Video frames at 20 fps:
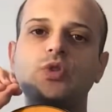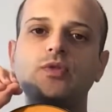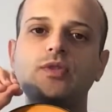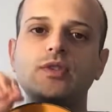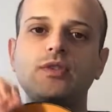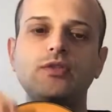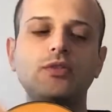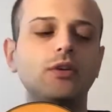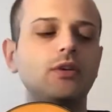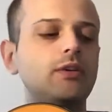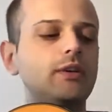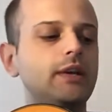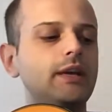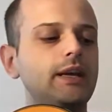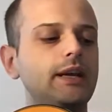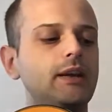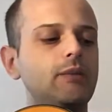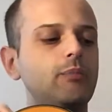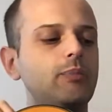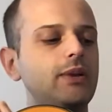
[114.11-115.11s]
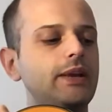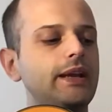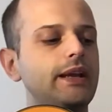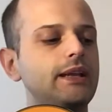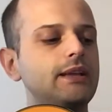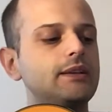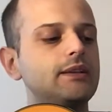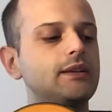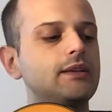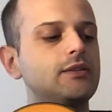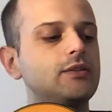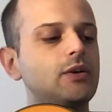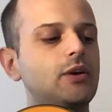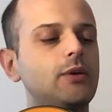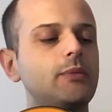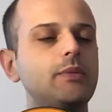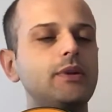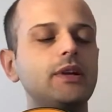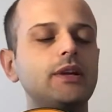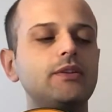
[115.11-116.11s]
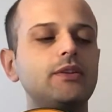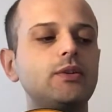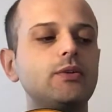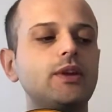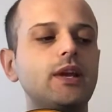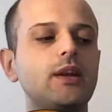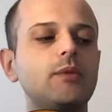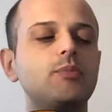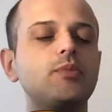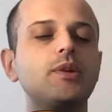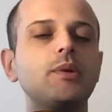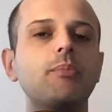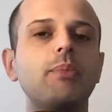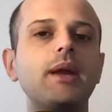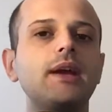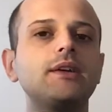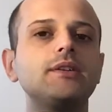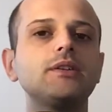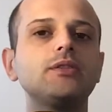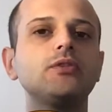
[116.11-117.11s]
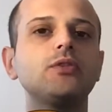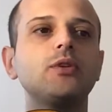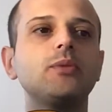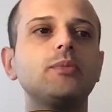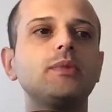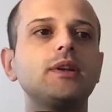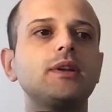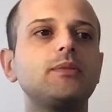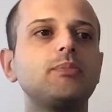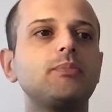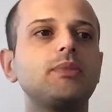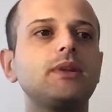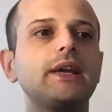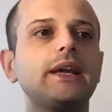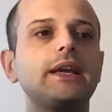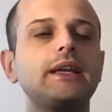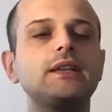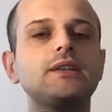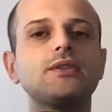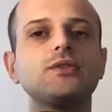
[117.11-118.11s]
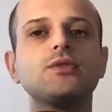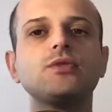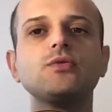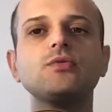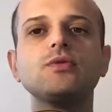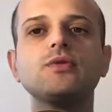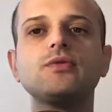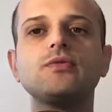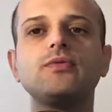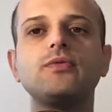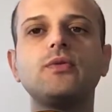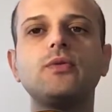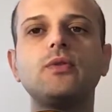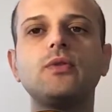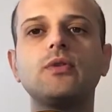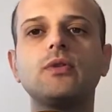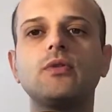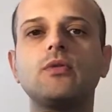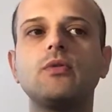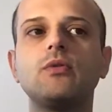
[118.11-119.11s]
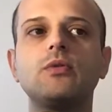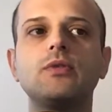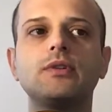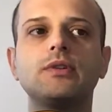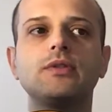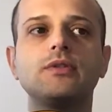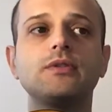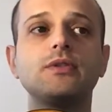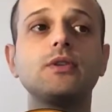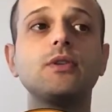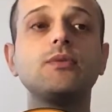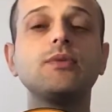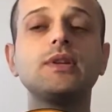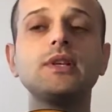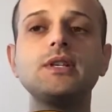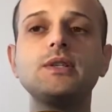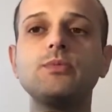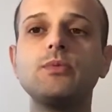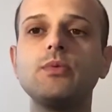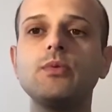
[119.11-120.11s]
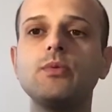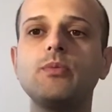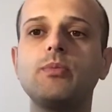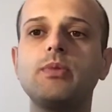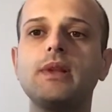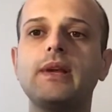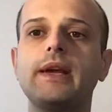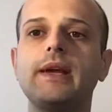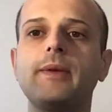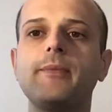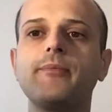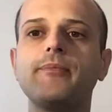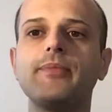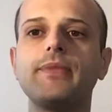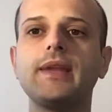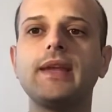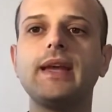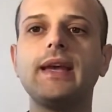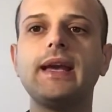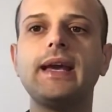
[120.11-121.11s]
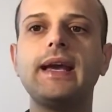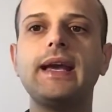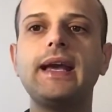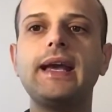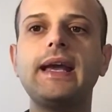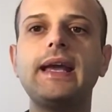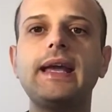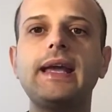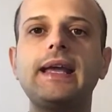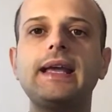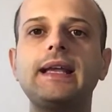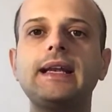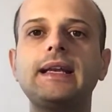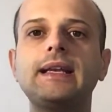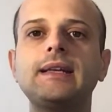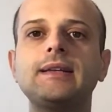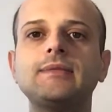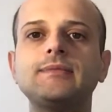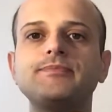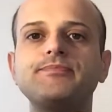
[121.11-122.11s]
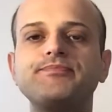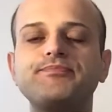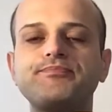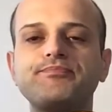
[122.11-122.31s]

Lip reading: tonic and play the dominant, you can prepare the dominant playing a sus4 chord. So this we will play in